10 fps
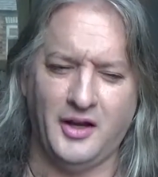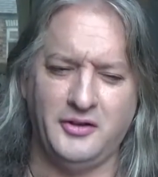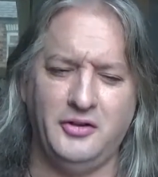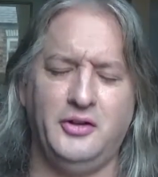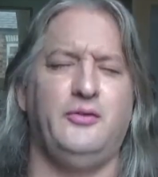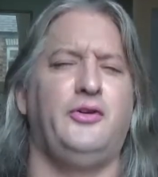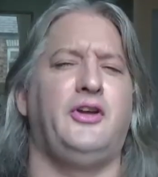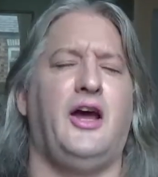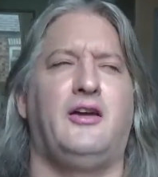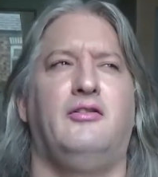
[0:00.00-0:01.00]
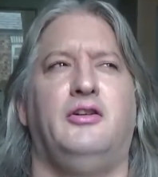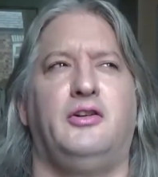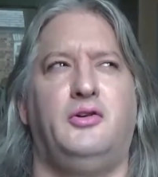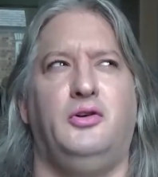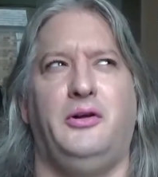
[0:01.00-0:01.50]
I don't know if it's accurate
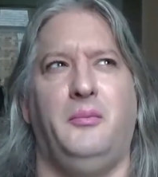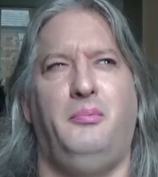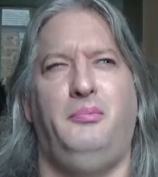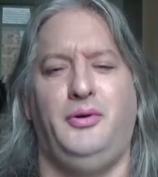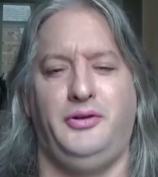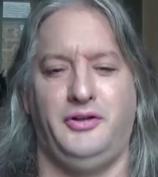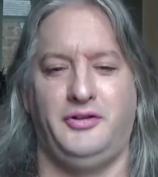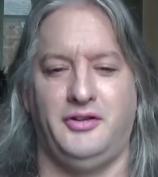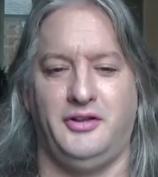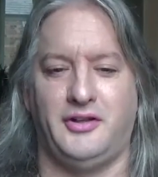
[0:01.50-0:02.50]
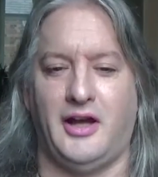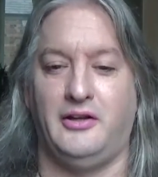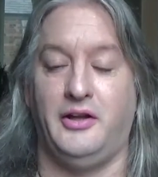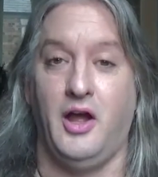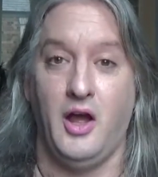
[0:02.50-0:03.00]
to call it Buddhist
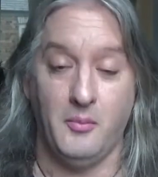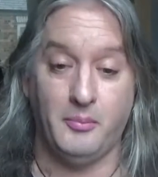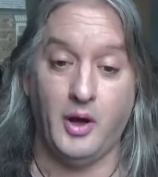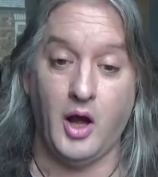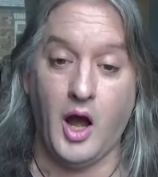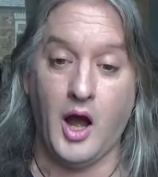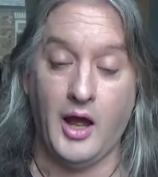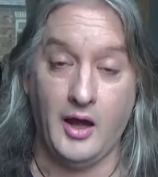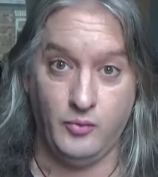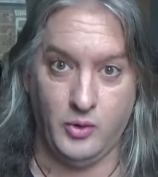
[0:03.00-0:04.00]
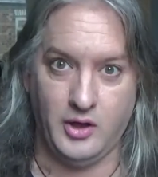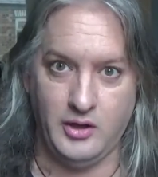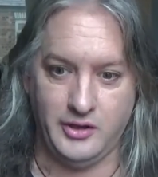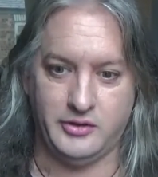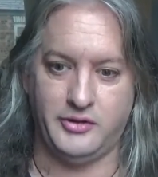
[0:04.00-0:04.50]
exactly, but I have what I
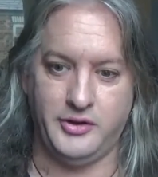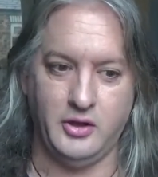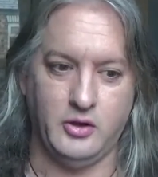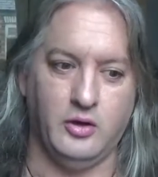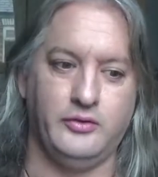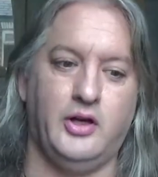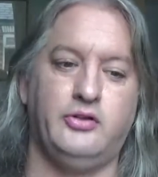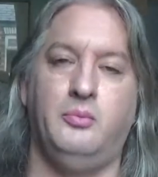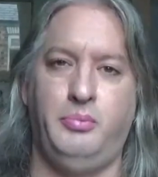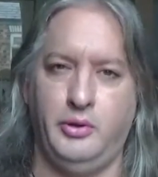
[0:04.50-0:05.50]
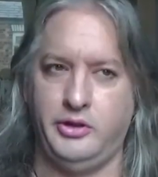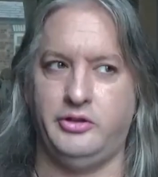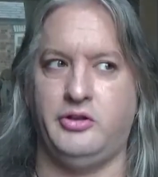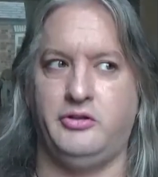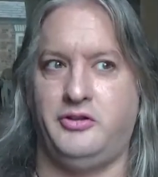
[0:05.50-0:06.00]
like to think of as a
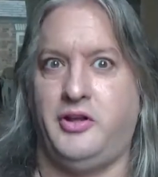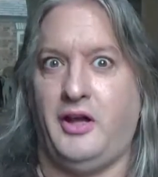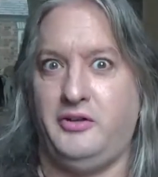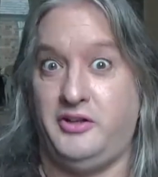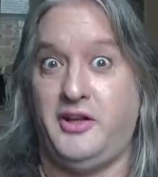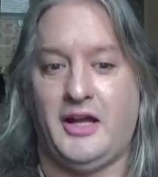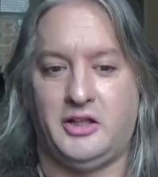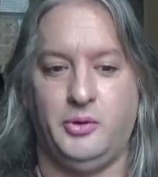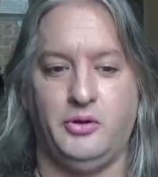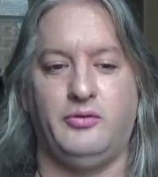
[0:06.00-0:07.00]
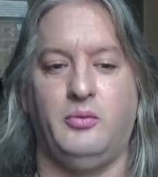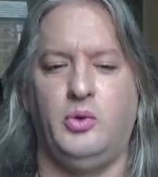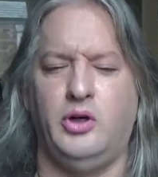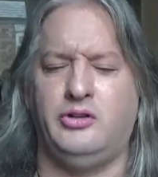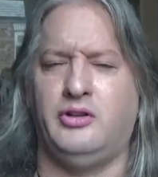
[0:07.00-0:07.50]
Buddhist deta detachment from
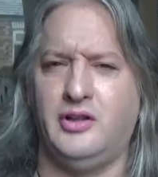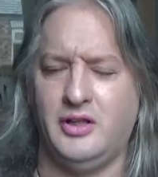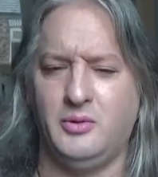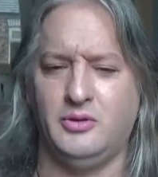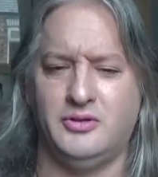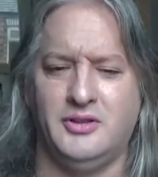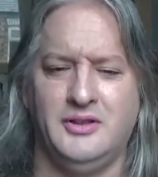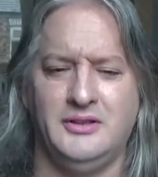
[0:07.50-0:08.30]
words and labels.